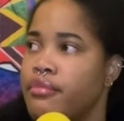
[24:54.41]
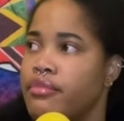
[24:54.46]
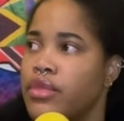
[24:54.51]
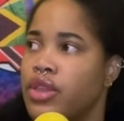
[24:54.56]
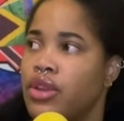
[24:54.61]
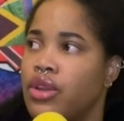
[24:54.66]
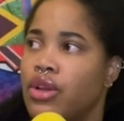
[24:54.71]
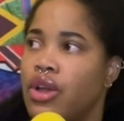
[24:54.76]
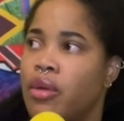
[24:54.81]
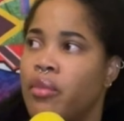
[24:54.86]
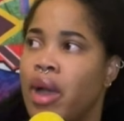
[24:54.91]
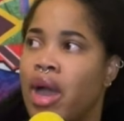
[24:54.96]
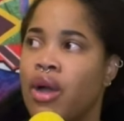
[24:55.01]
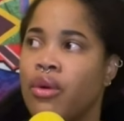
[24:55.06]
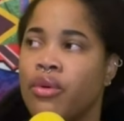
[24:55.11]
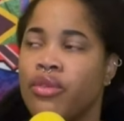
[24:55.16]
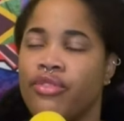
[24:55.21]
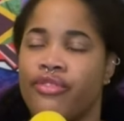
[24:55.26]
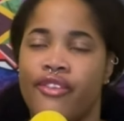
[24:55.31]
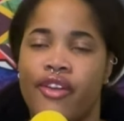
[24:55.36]
you know, I'm out
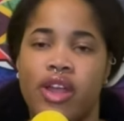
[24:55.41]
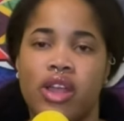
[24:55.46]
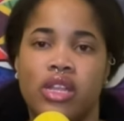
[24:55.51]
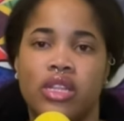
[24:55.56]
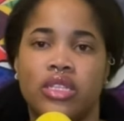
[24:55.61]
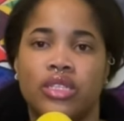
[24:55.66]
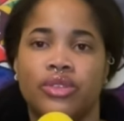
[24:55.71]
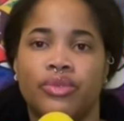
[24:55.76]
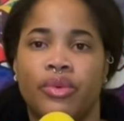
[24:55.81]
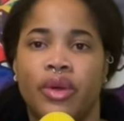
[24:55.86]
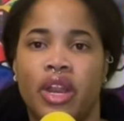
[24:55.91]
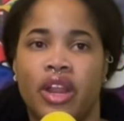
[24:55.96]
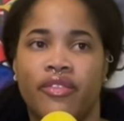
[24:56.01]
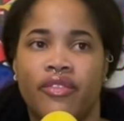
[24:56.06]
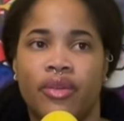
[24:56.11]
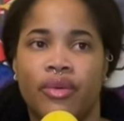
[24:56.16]
with friends, whatever,